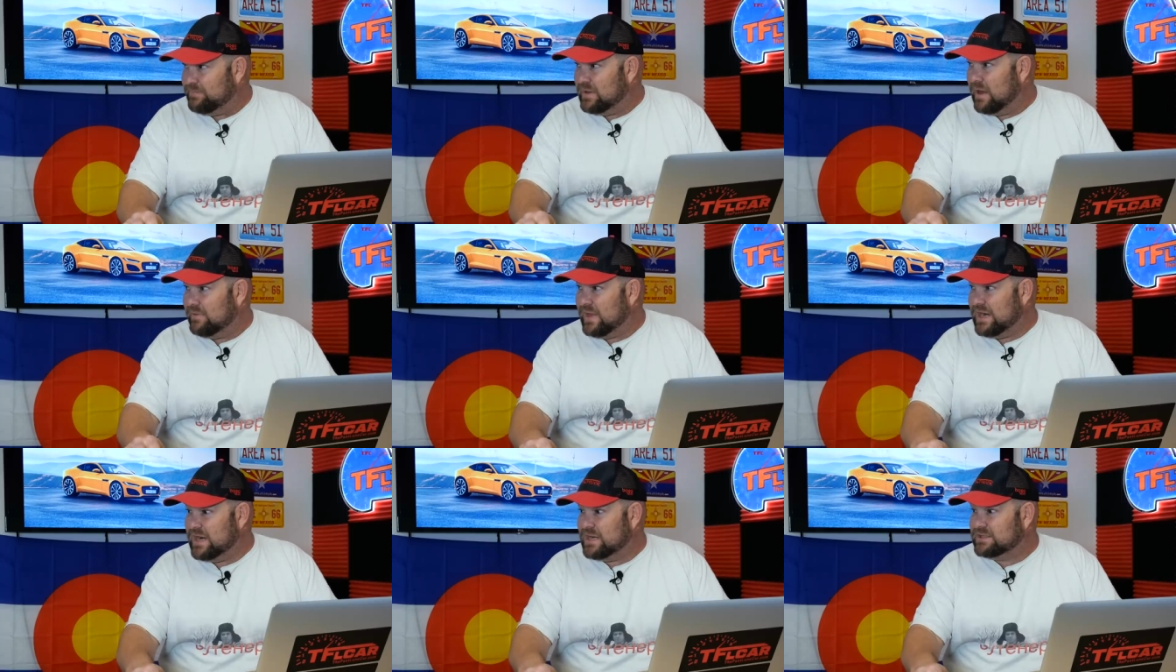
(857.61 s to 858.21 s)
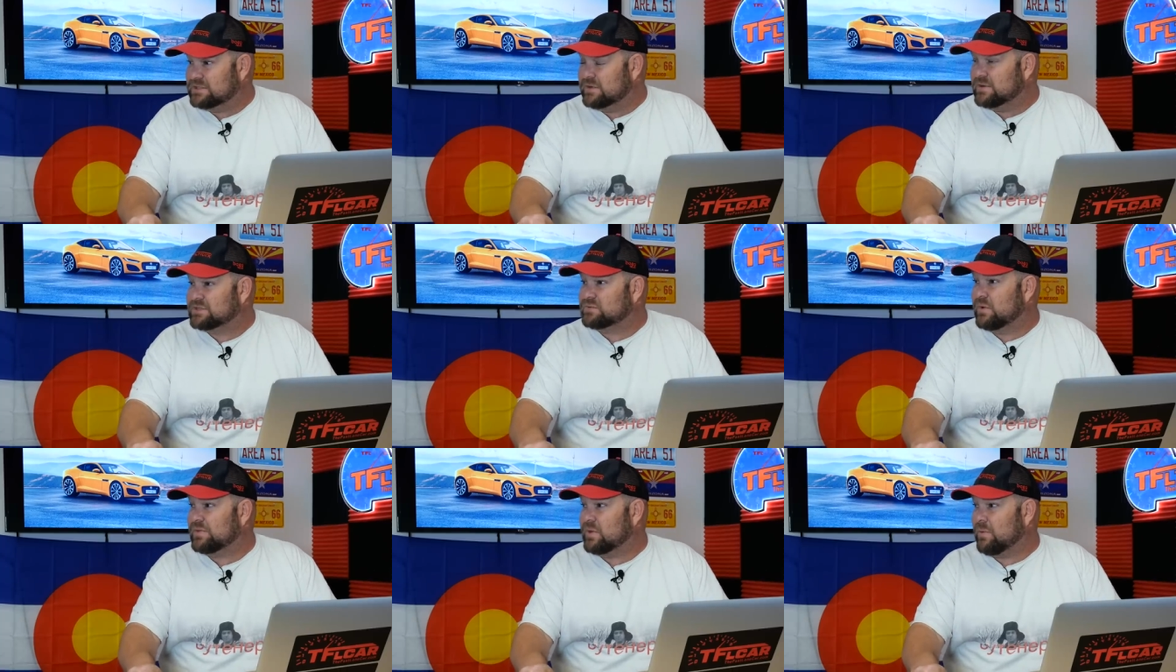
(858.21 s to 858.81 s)
Uh, they did it to
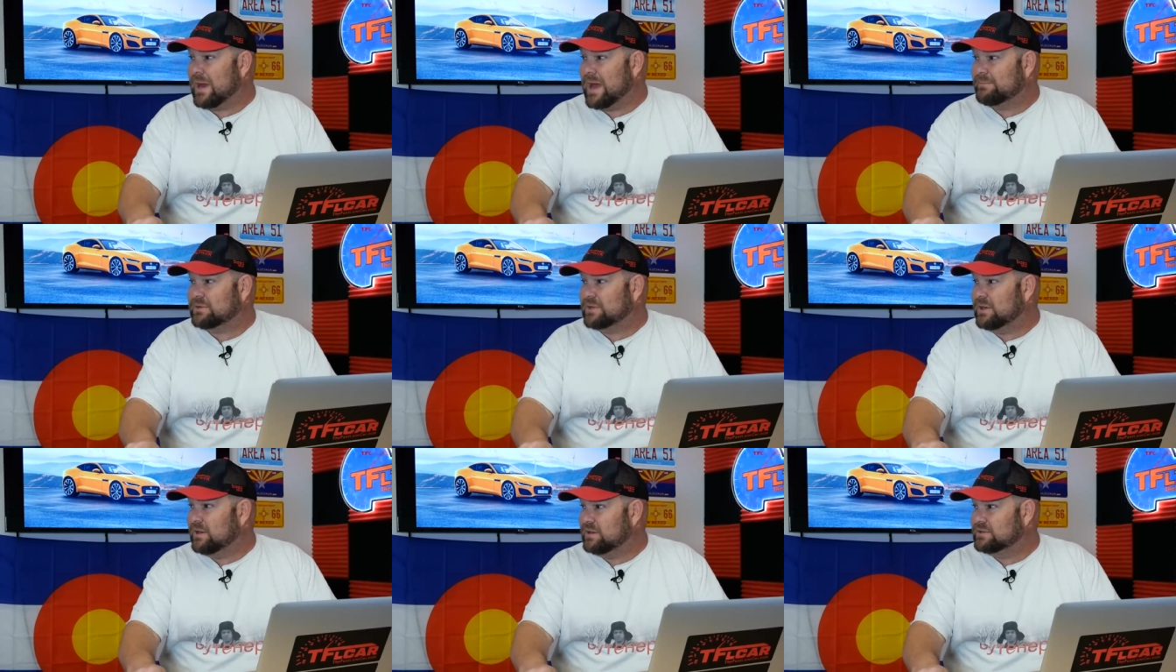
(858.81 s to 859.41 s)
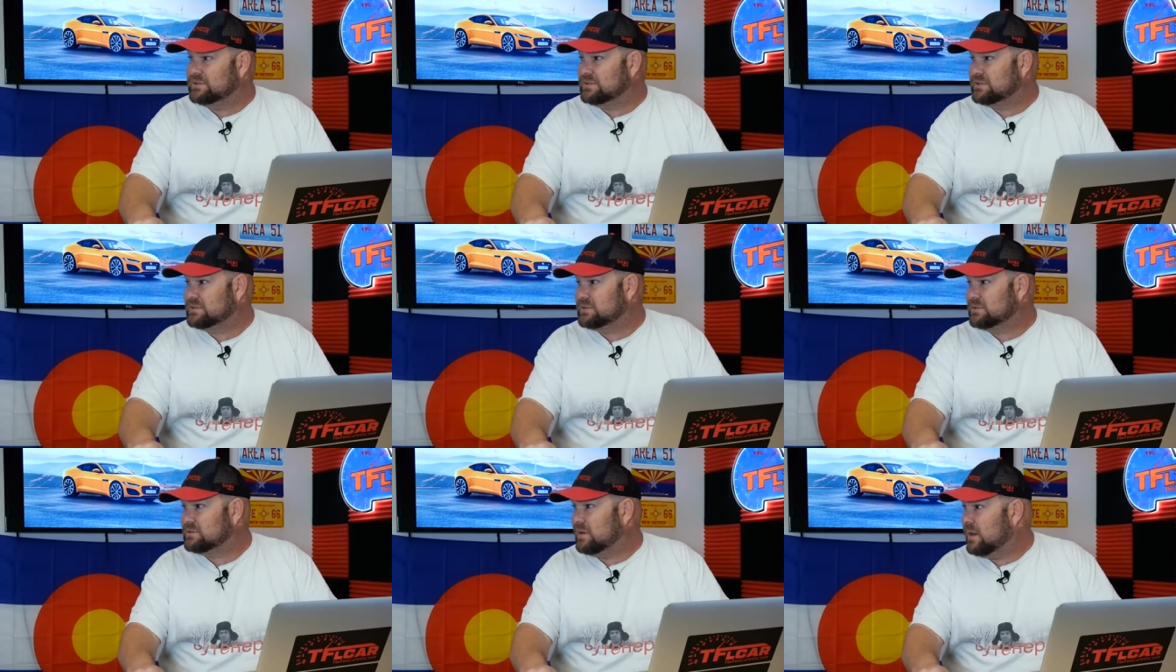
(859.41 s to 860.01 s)
us with the
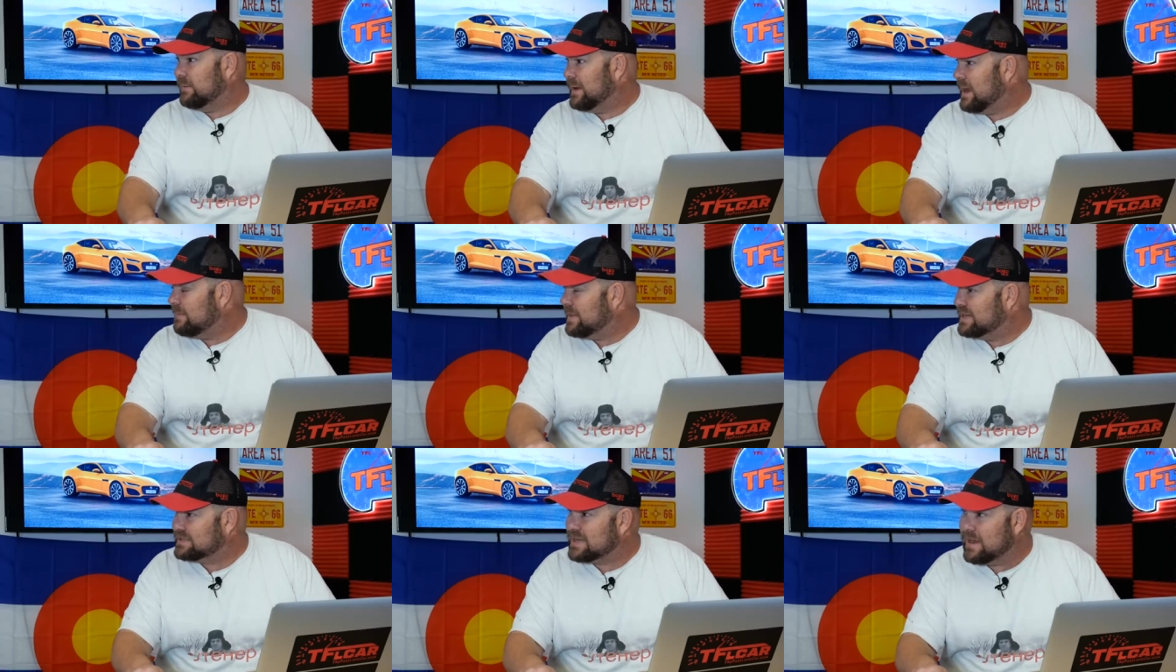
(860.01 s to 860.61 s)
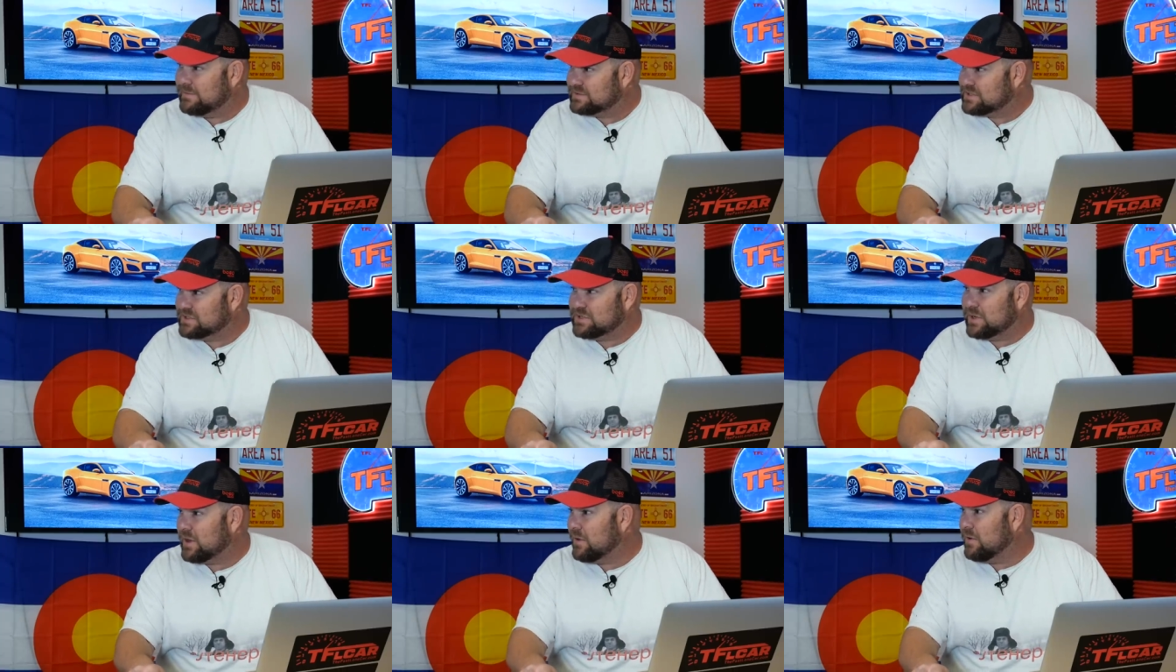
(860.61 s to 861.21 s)
Raptors. I mean, how many times did
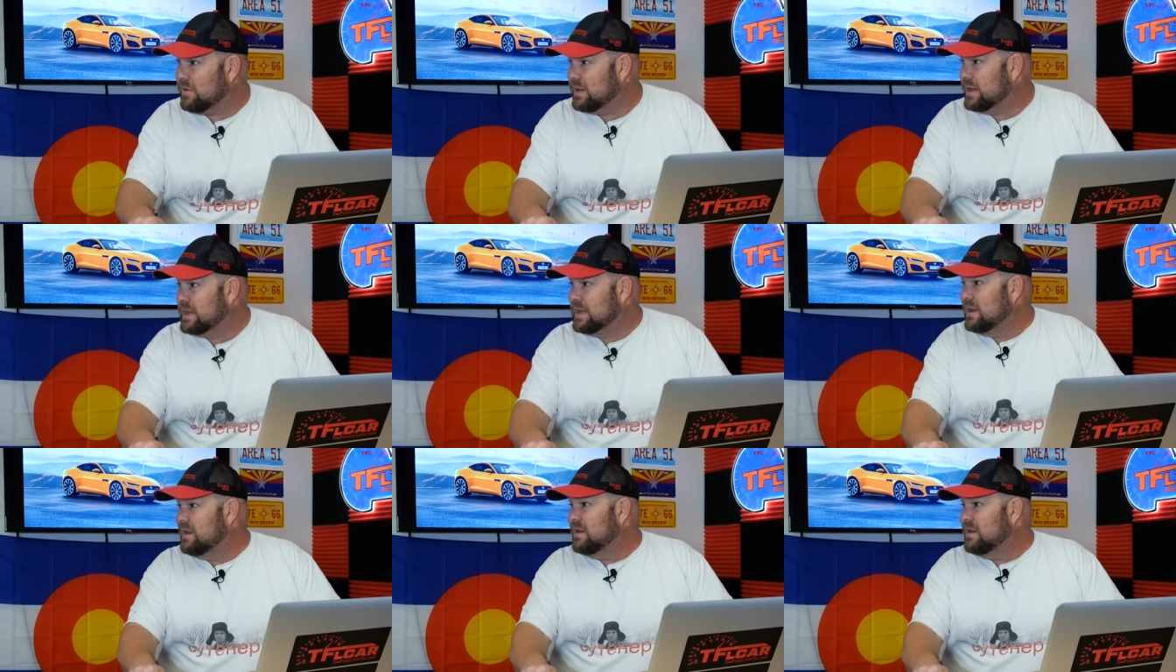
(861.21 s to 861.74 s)
you go and